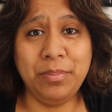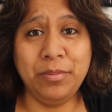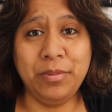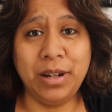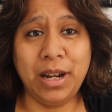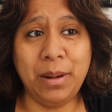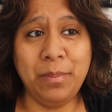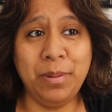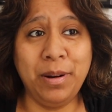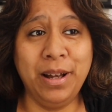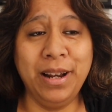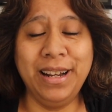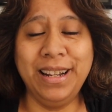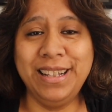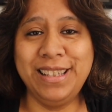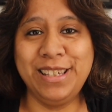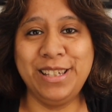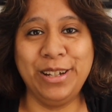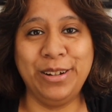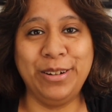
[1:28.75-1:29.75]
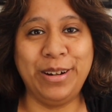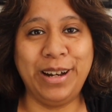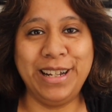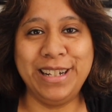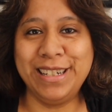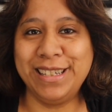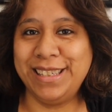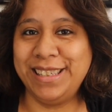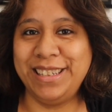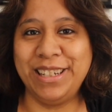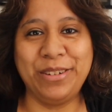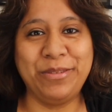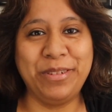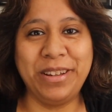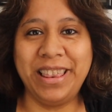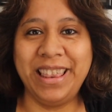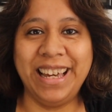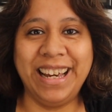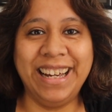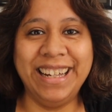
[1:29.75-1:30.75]
when I bought it, so I just stuck
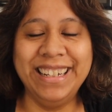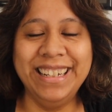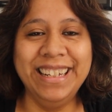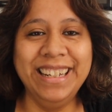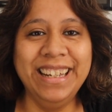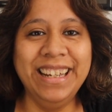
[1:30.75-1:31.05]
with that.